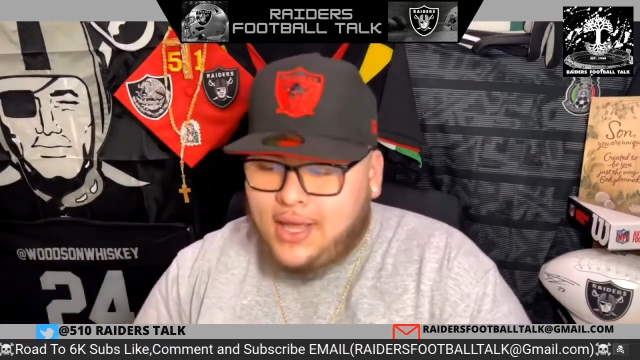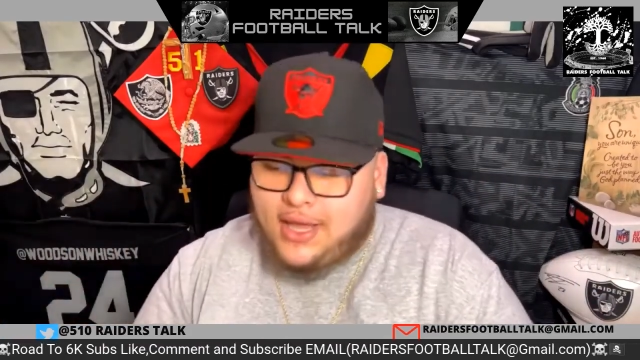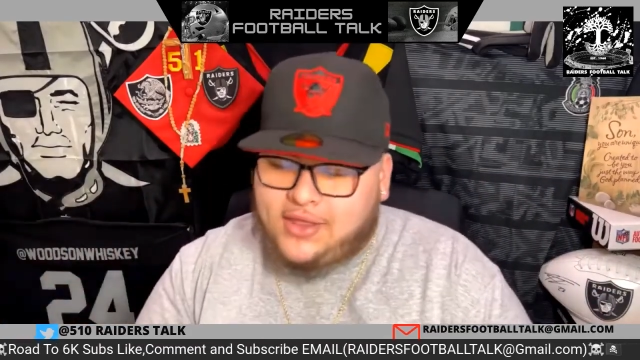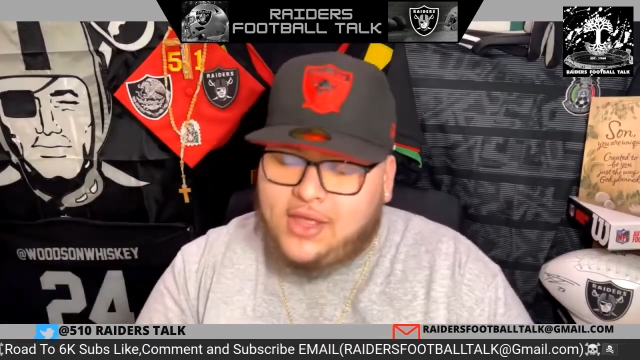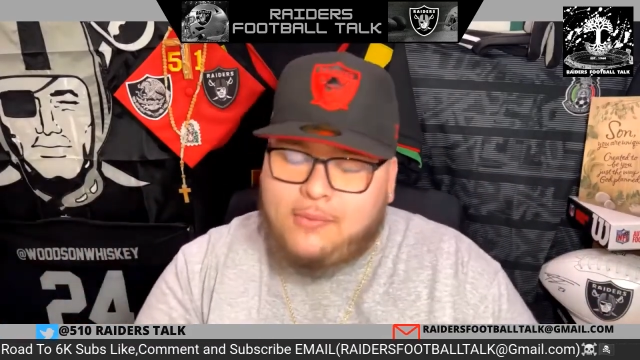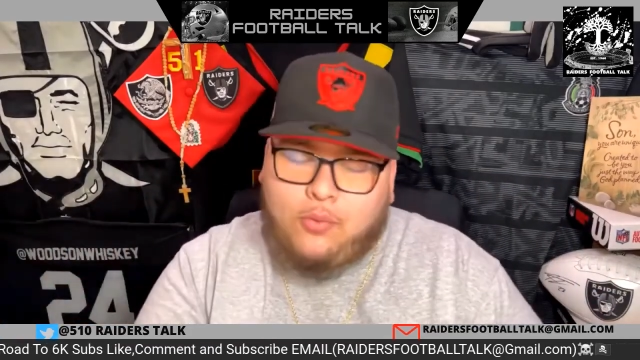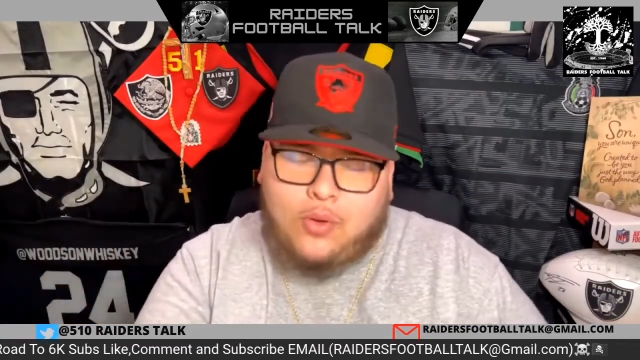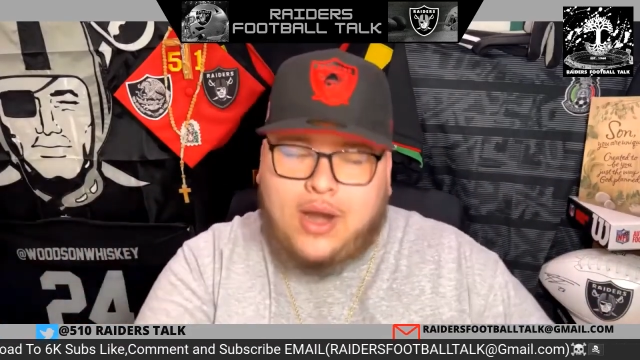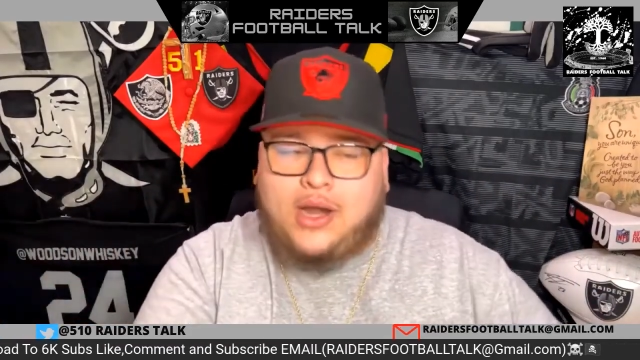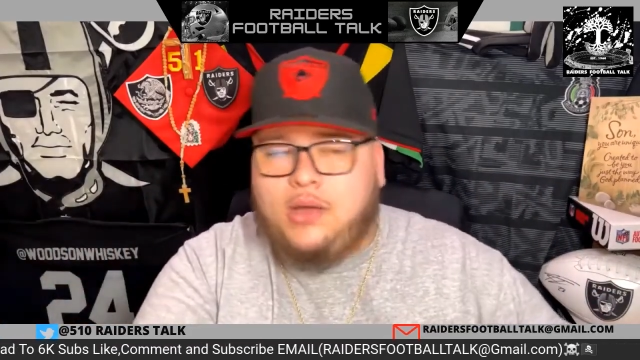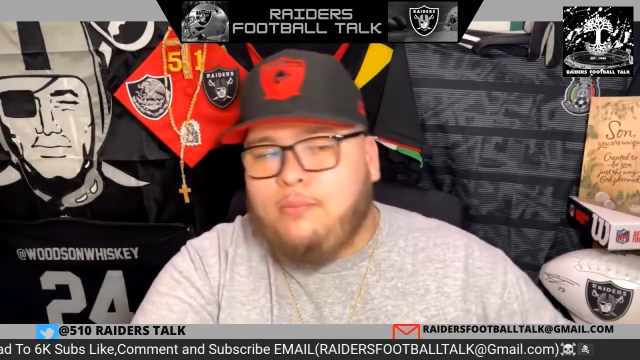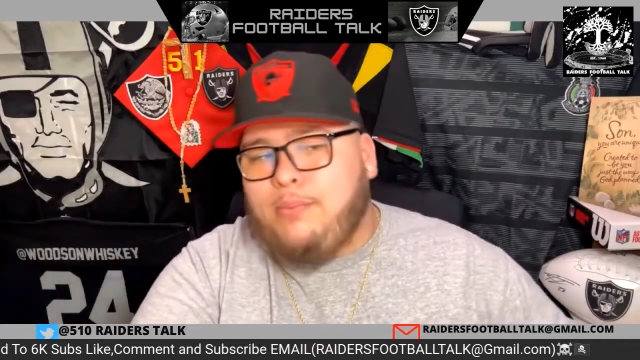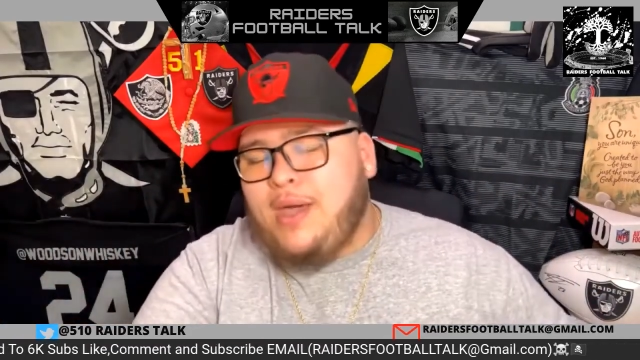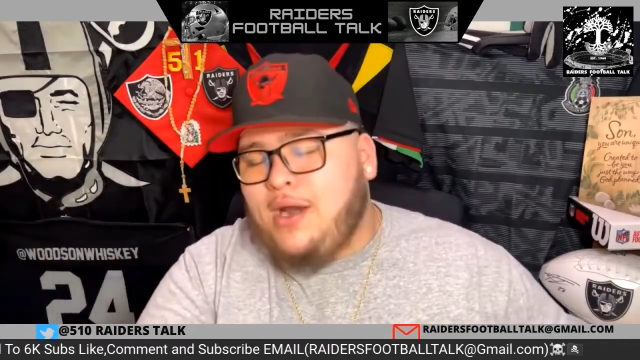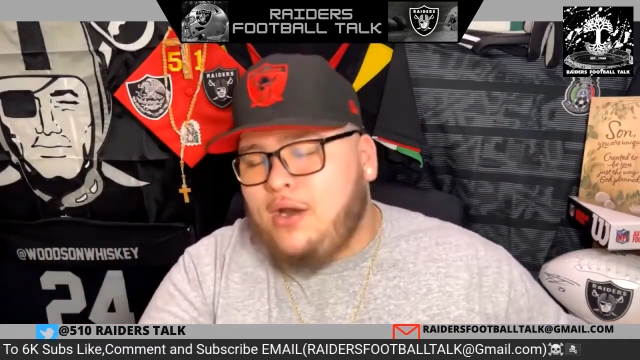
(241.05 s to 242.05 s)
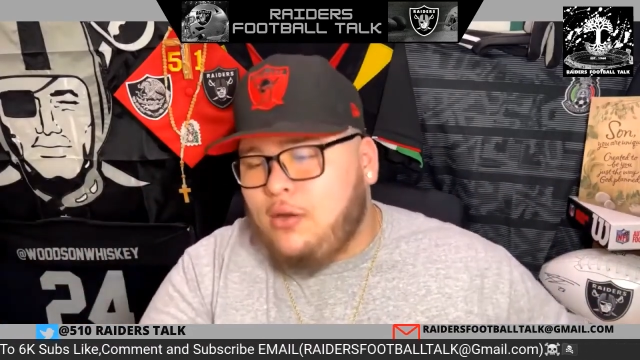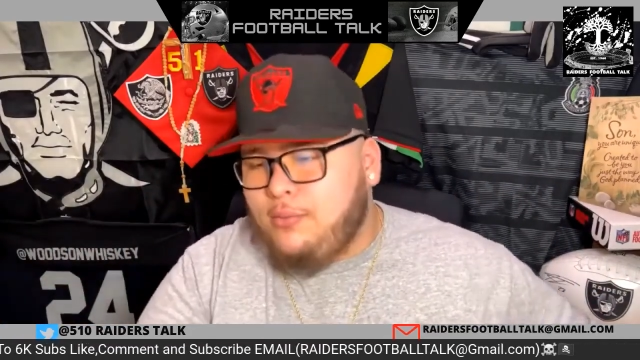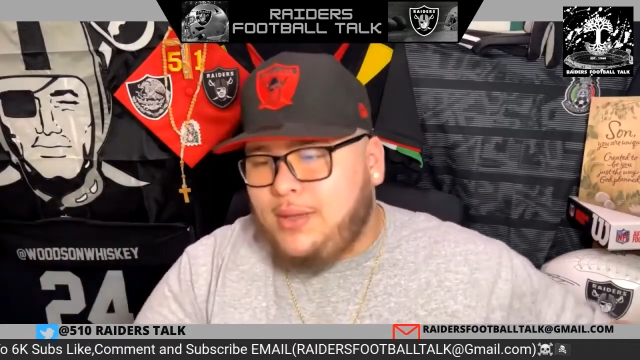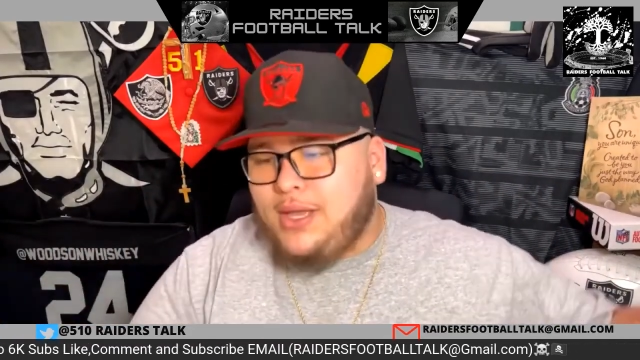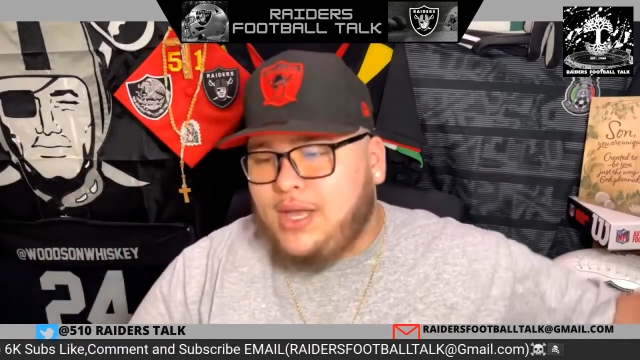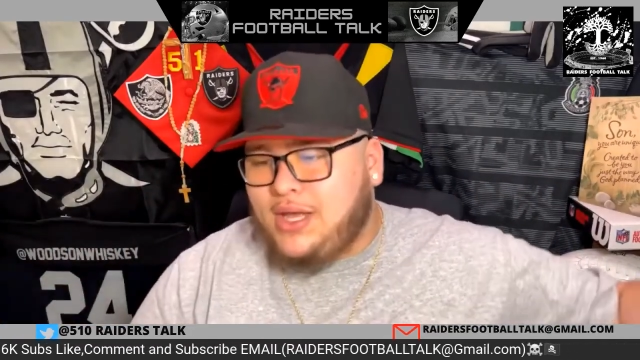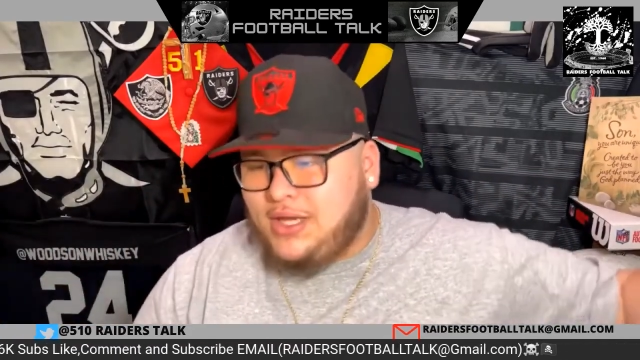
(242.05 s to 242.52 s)
and they ran it better
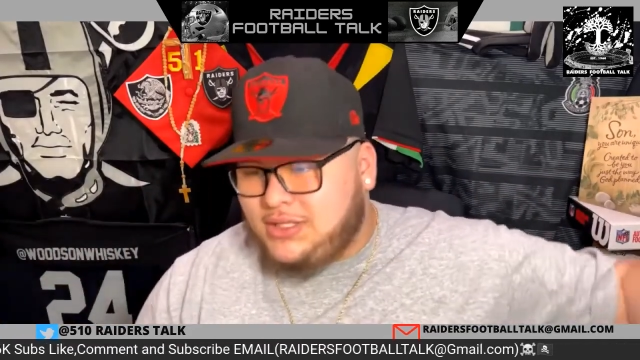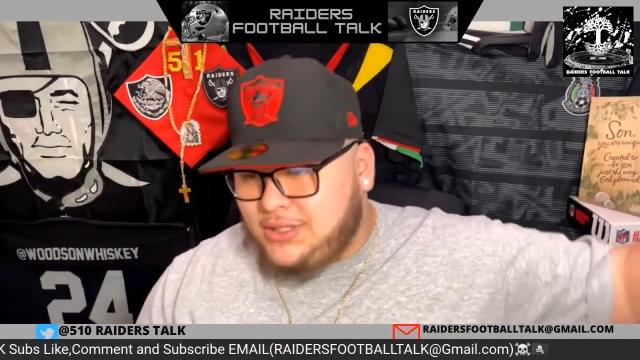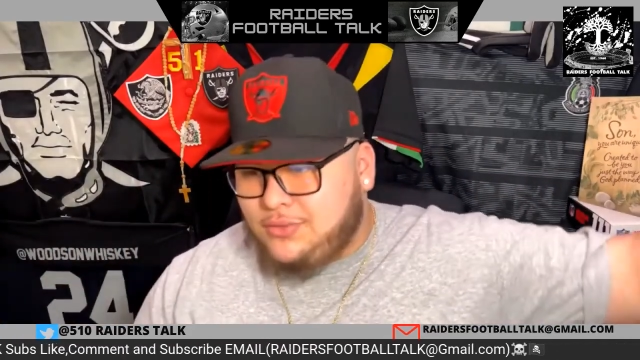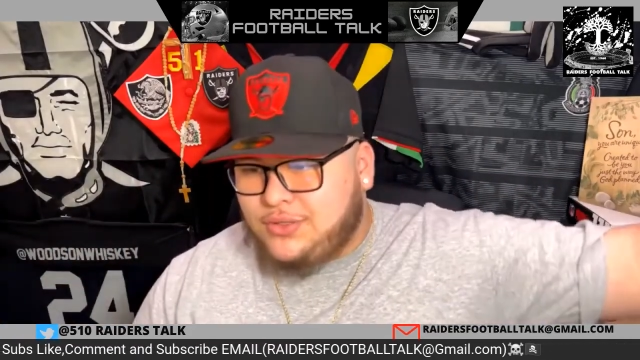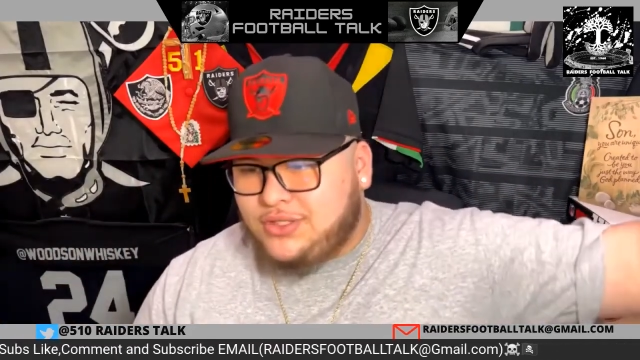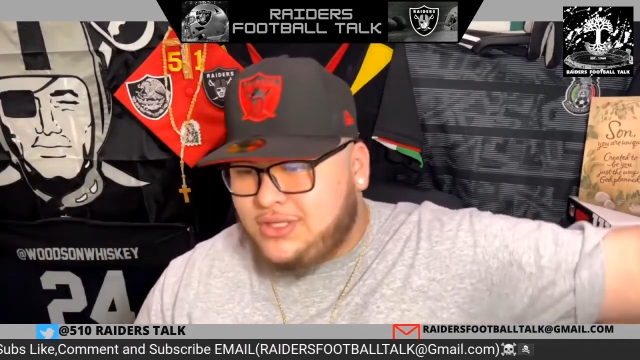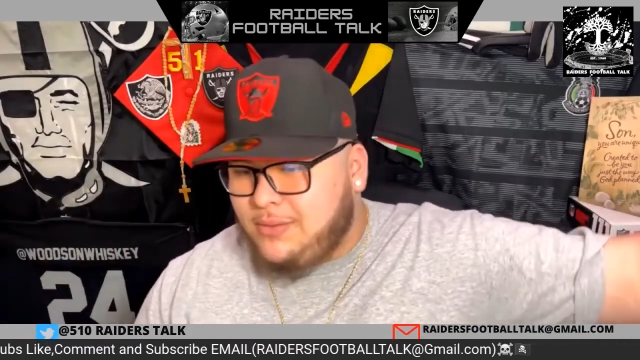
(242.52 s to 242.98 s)
because it was